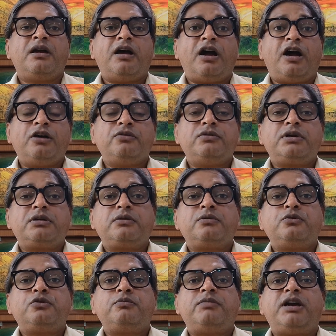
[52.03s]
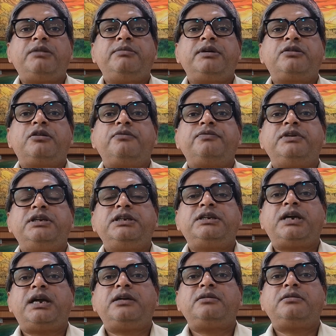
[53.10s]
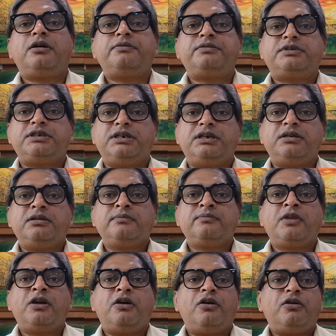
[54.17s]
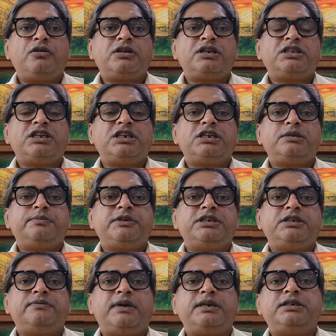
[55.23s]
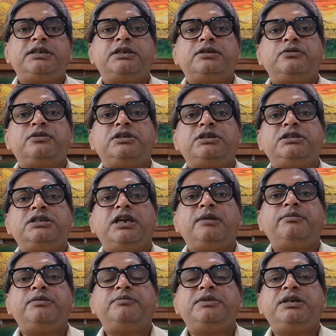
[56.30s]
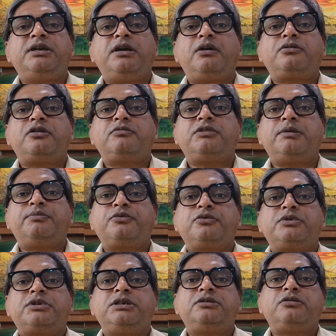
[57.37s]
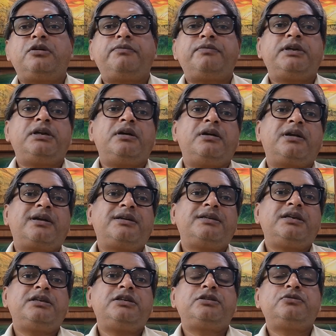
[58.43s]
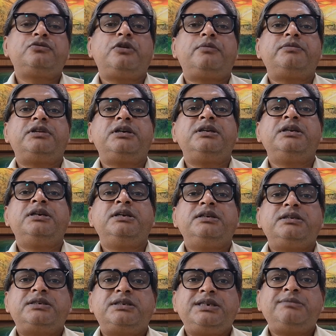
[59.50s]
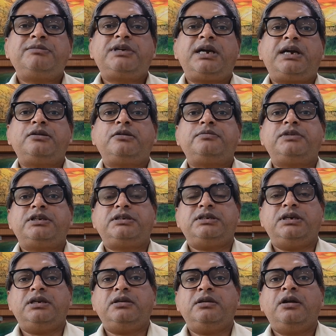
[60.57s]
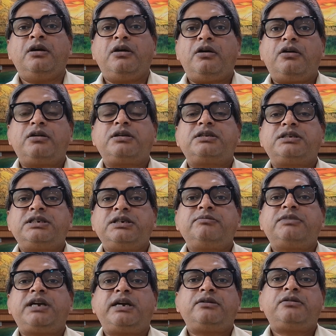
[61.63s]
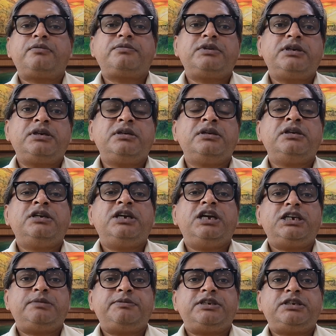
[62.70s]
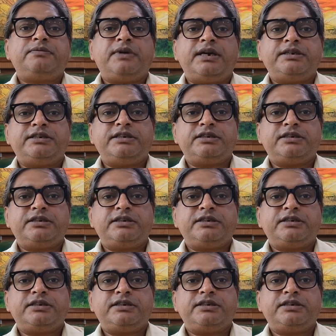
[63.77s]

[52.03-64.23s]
However, no buyback of any kind of share or other specified security shall be made out of the proceeds of an earlier issue of the same kind of the share or same kind of the specified